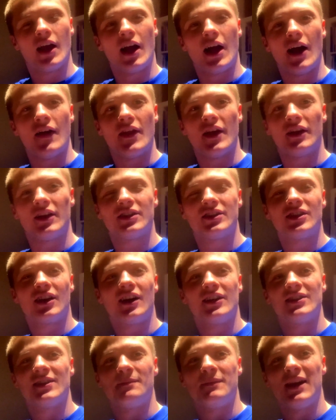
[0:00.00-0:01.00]
And then I
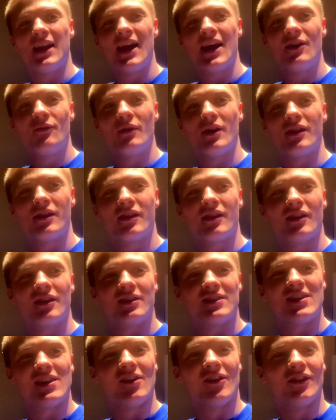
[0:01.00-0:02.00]
started playing with
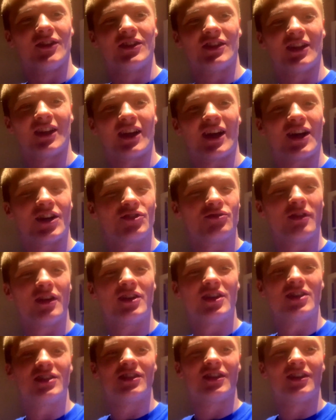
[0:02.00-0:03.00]
tills and cash
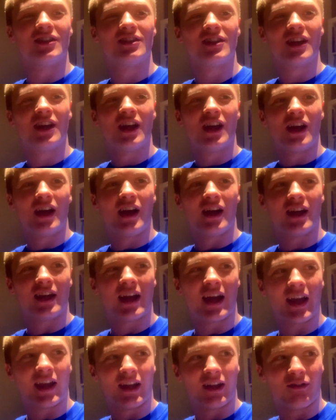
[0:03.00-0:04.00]
registers and
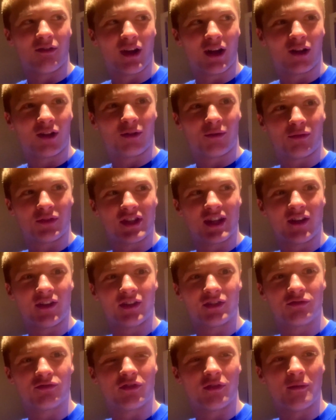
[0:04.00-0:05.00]
getting real
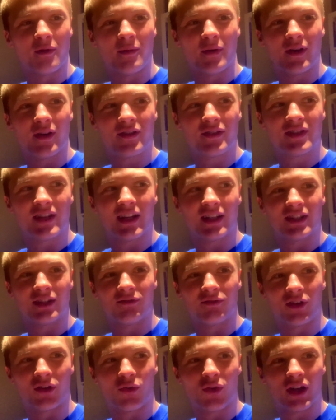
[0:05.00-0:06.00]
tills for my birthdays
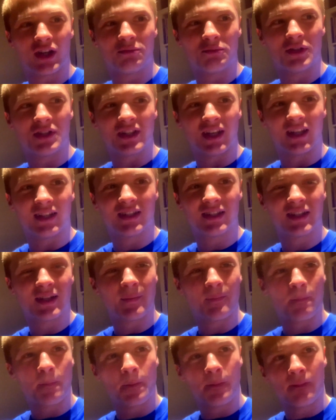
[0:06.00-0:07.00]
and for Christmases.
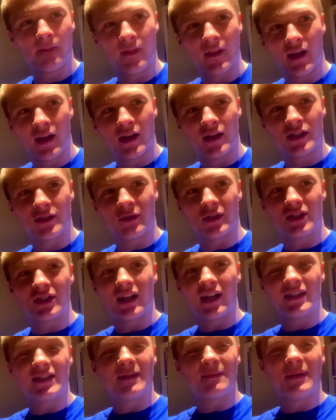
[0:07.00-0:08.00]
So I
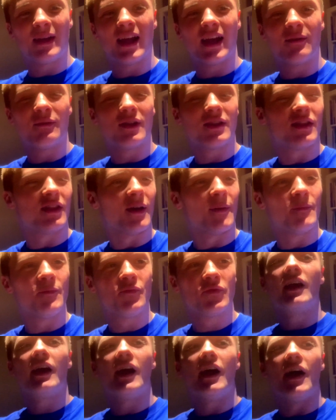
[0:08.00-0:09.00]
started playing with them.
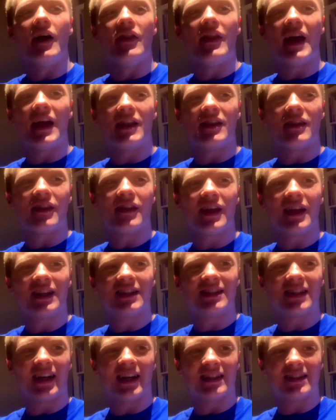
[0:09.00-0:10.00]
And then
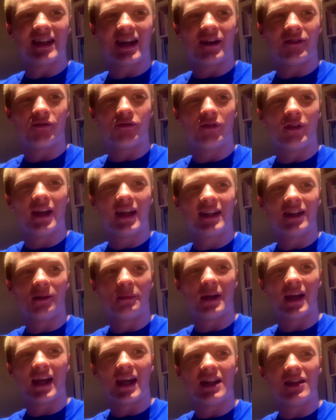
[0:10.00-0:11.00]
things died down for a little
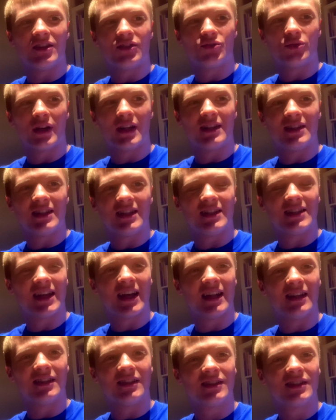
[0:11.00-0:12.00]
bit in the
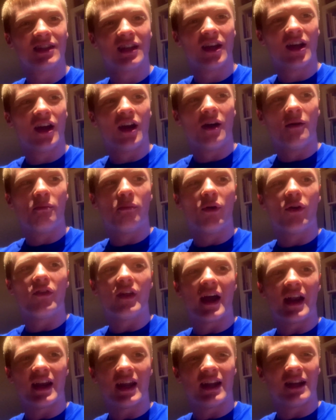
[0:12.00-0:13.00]
2010s, but
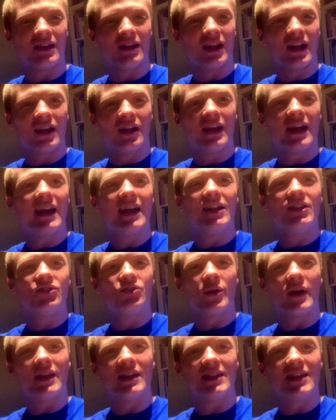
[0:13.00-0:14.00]
then in
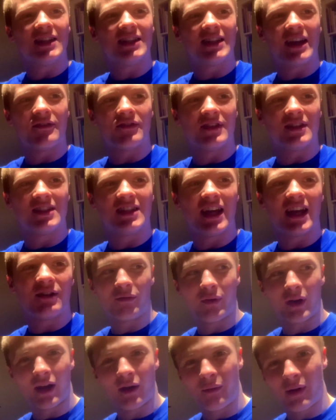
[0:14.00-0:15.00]
2017,
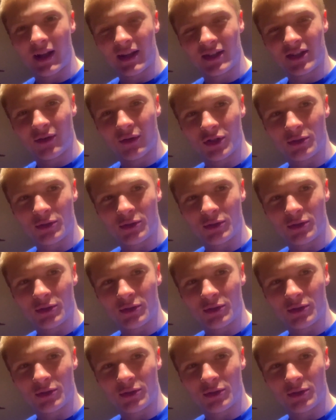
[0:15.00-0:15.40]
when I went to a